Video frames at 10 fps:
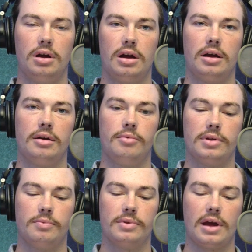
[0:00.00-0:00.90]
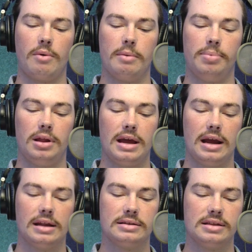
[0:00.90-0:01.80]
with how we play
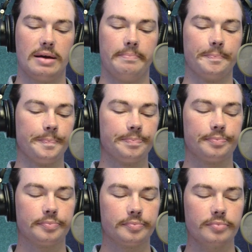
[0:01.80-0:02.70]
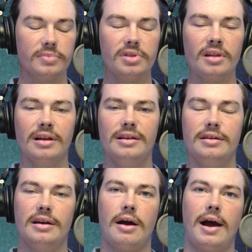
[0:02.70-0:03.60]
against them.
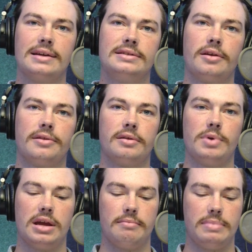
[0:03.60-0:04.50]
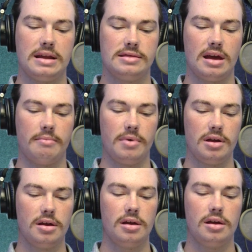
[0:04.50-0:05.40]
Now, I still think we can beat them.
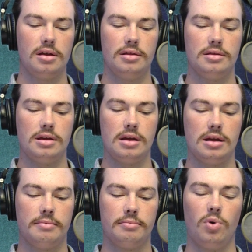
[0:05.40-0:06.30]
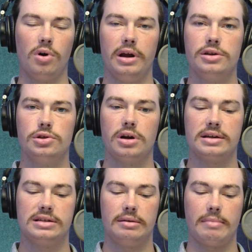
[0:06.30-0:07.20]
The more
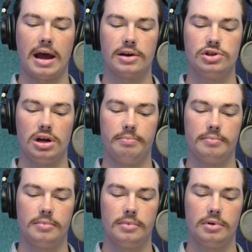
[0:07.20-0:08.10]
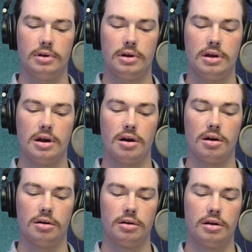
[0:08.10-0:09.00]
interesting matchup
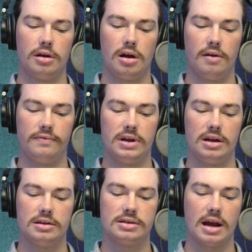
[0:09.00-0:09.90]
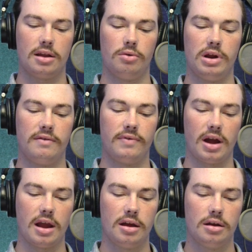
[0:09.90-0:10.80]
here of the Cyclone
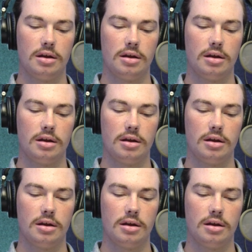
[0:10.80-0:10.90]
Invite